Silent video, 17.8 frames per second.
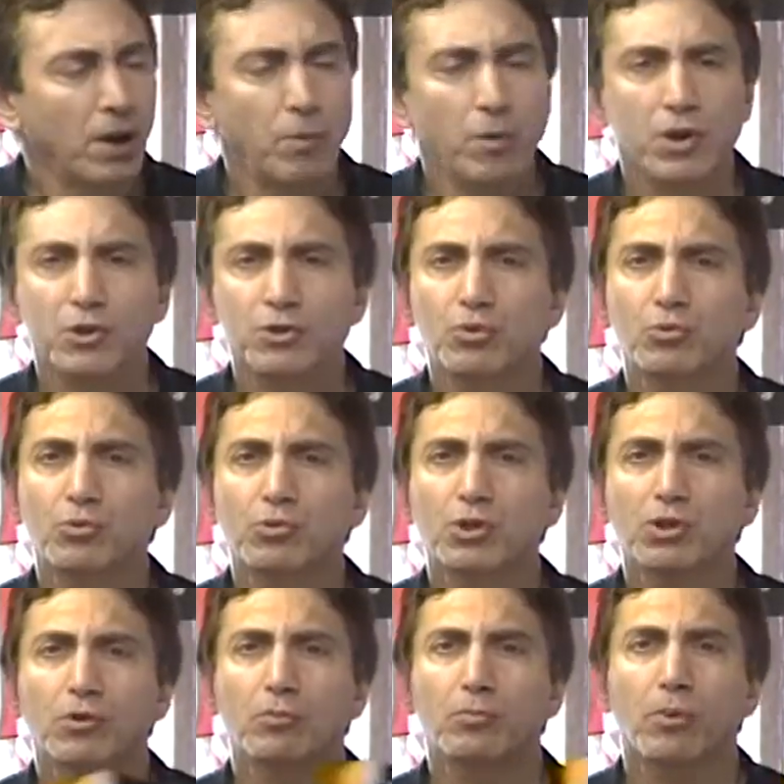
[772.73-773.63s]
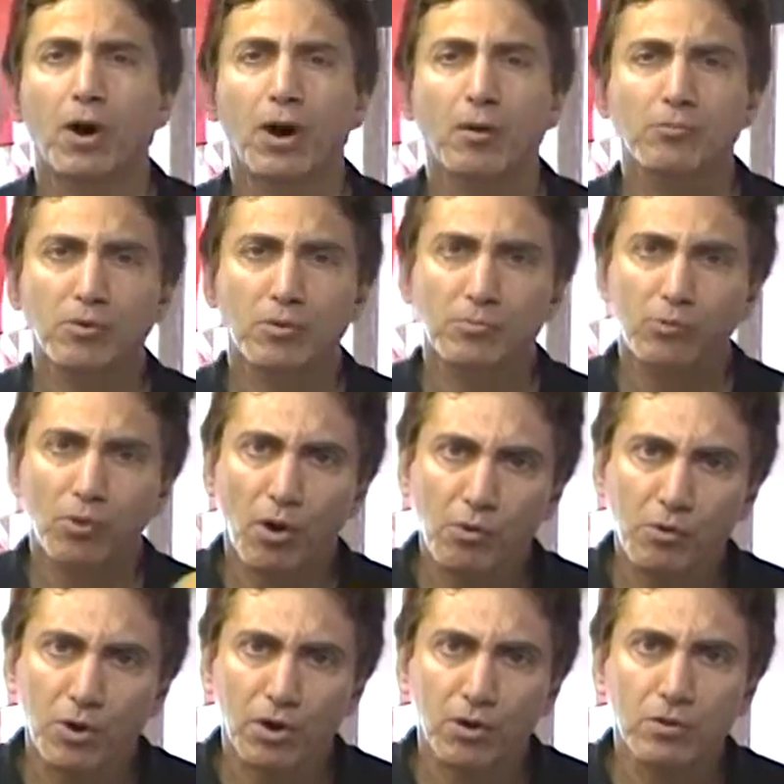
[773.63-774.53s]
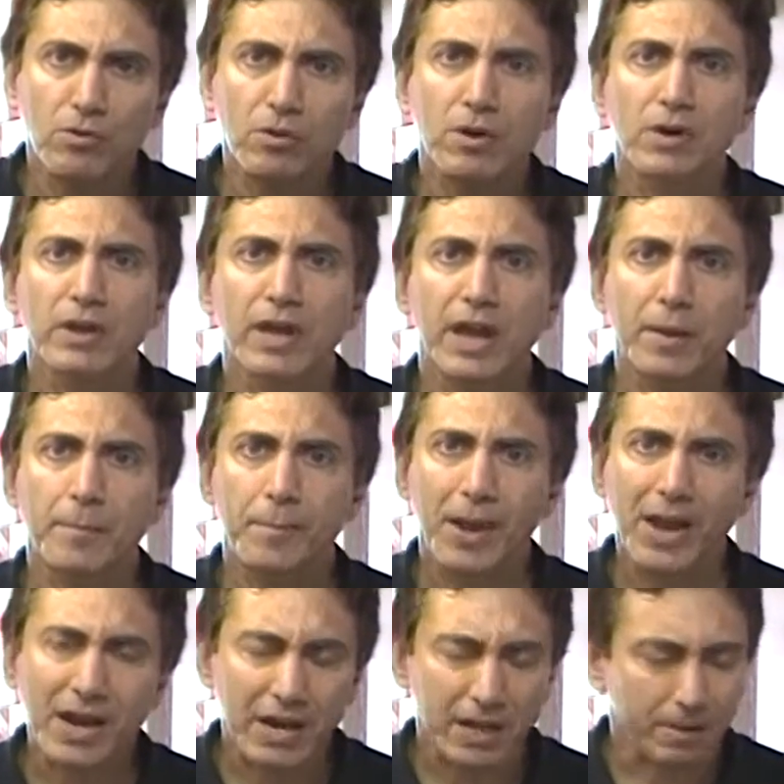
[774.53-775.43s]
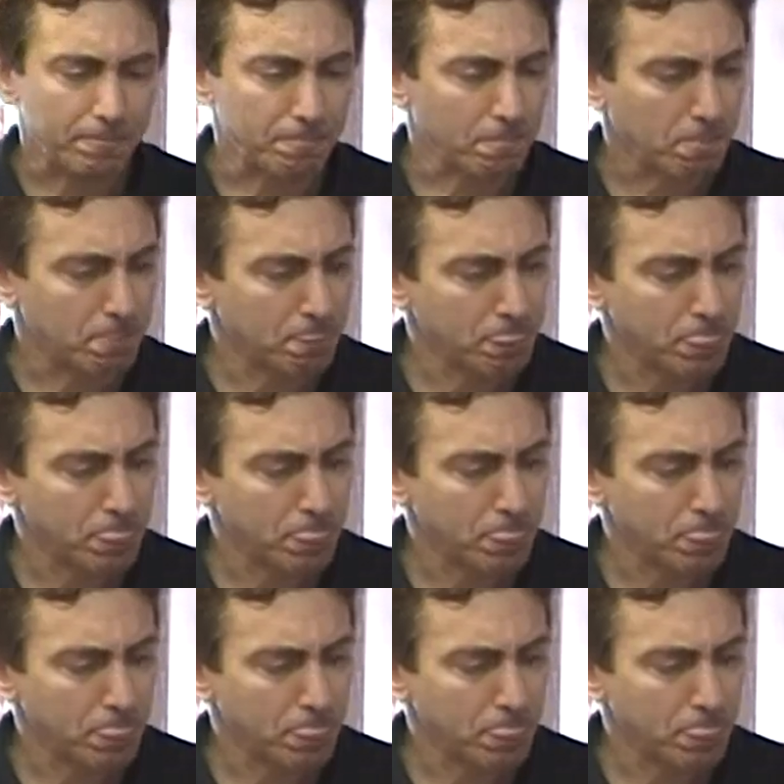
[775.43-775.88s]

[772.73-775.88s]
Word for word: I want to do a little Barbara Buono campaigning.